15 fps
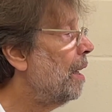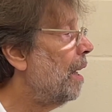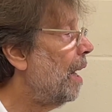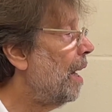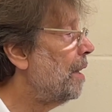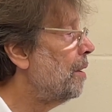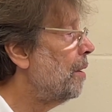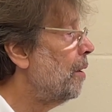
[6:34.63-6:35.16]

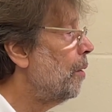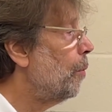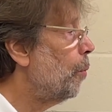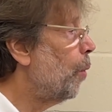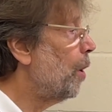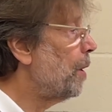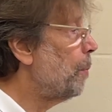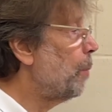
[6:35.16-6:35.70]
and
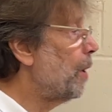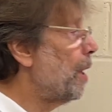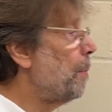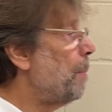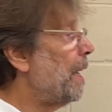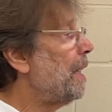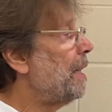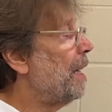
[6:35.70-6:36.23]
what I
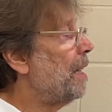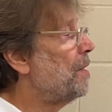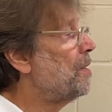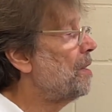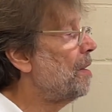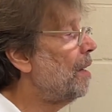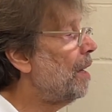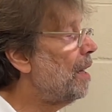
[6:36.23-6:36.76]
mean
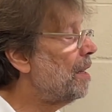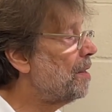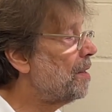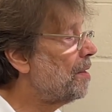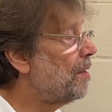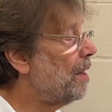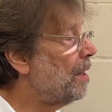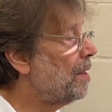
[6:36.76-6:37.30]

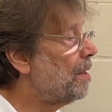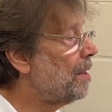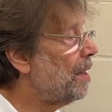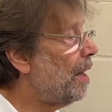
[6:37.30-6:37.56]
is that